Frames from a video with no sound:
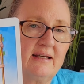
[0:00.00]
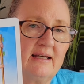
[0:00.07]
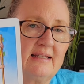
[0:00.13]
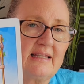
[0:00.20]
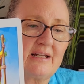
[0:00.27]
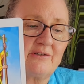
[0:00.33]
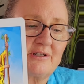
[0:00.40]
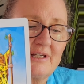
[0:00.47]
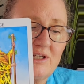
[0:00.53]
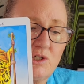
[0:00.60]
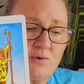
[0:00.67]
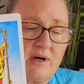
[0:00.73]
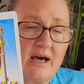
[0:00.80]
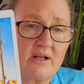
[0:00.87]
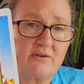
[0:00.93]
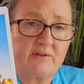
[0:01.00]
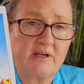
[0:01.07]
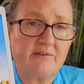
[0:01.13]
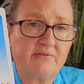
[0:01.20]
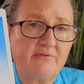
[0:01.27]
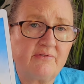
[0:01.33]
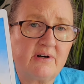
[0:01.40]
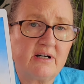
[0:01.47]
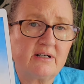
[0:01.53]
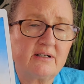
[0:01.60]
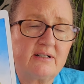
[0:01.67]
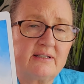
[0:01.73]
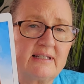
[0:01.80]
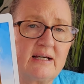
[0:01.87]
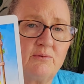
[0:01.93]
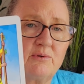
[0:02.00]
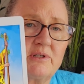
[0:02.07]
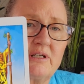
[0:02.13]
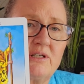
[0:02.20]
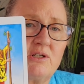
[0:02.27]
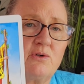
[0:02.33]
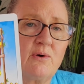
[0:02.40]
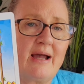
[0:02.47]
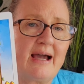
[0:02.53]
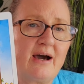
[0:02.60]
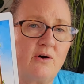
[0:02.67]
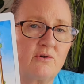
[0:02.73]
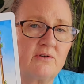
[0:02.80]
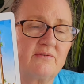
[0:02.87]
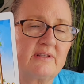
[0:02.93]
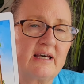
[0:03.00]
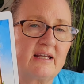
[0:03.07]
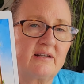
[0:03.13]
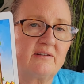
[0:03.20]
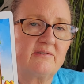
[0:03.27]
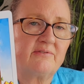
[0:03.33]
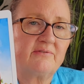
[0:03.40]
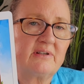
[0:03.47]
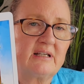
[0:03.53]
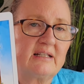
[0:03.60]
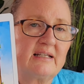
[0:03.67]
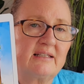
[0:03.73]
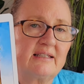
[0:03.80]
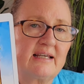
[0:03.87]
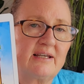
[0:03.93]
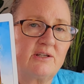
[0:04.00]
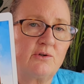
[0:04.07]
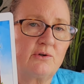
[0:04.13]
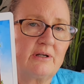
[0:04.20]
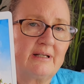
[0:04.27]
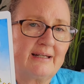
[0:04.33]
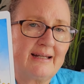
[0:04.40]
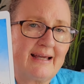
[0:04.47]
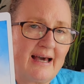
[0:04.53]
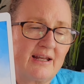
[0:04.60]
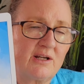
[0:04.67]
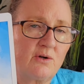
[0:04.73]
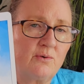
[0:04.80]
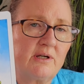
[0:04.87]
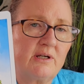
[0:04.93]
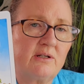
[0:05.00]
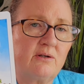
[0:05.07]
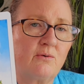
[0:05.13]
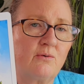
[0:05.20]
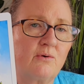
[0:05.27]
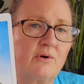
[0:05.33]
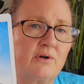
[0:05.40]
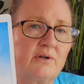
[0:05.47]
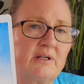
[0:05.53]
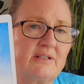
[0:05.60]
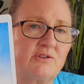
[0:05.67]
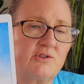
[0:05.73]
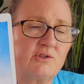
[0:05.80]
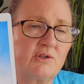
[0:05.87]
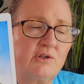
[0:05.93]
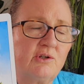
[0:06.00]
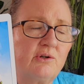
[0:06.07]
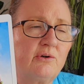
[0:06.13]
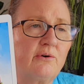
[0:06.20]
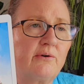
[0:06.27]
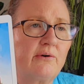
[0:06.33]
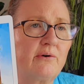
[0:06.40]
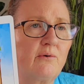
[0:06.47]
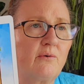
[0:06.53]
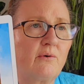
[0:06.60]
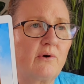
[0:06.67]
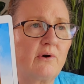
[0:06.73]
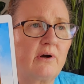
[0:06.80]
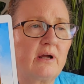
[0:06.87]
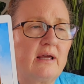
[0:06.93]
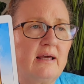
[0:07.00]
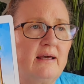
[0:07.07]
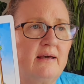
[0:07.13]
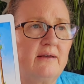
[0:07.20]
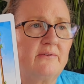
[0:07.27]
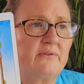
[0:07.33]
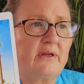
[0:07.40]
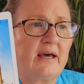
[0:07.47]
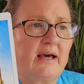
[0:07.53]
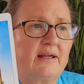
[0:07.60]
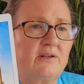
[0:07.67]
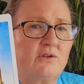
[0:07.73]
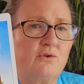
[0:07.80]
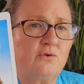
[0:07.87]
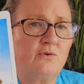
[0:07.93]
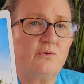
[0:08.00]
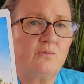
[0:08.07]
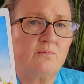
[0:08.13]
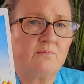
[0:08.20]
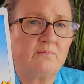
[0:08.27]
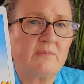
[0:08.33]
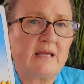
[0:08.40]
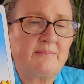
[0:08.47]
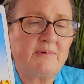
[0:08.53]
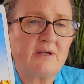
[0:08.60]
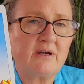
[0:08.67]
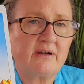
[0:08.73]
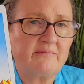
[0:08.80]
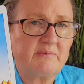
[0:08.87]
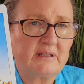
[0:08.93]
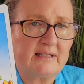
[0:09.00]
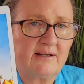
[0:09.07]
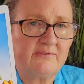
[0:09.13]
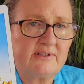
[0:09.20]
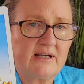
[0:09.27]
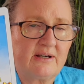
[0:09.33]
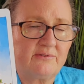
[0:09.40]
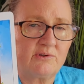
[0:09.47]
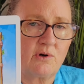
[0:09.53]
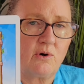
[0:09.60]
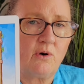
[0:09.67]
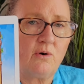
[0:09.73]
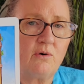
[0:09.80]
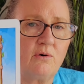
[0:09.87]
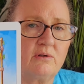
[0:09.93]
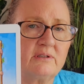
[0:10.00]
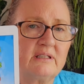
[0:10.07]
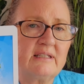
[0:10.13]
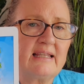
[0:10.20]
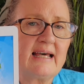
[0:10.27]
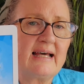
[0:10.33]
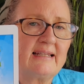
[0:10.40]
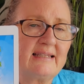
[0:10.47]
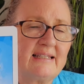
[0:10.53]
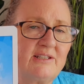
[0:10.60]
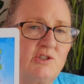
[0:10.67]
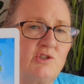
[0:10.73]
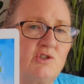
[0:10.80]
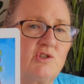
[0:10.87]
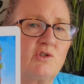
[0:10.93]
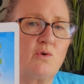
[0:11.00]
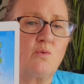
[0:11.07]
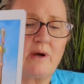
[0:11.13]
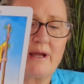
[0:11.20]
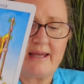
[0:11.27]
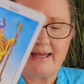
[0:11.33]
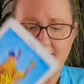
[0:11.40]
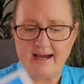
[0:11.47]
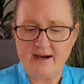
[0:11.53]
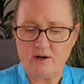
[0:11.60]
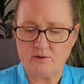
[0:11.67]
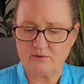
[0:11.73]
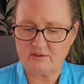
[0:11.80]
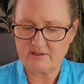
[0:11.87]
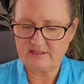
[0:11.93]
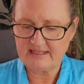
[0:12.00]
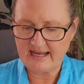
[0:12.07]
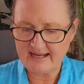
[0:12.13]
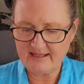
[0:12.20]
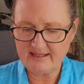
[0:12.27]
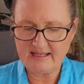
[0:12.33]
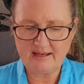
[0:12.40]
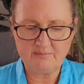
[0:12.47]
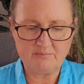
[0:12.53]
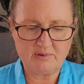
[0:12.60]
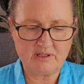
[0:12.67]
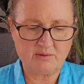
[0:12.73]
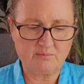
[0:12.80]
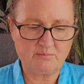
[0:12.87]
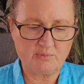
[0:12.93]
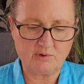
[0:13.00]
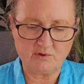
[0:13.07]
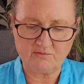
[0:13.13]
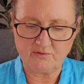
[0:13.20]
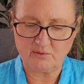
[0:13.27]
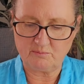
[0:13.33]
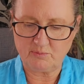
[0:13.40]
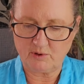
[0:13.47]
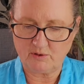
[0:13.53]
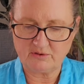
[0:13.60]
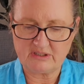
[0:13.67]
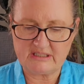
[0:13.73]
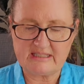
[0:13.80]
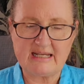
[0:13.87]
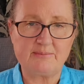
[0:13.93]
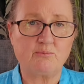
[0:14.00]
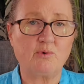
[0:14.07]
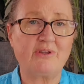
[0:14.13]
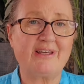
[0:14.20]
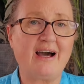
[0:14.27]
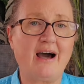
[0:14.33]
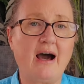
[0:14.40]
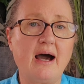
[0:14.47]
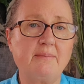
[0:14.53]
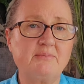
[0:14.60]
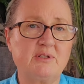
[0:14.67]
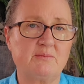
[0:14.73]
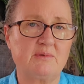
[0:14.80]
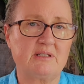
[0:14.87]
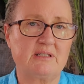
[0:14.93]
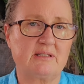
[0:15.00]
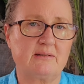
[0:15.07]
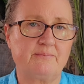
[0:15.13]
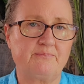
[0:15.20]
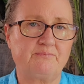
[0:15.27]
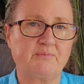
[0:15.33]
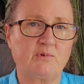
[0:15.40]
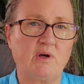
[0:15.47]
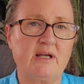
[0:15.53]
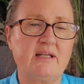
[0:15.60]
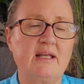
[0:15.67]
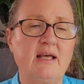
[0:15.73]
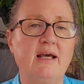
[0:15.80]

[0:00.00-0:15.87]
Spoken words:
That'll get you out of that funk. That will get you out of that feeling that you're inadequate or insecure, or that you maybe have been left out in the cold, that this is the way out. Take that big, beautiful, bold step with optimism, right?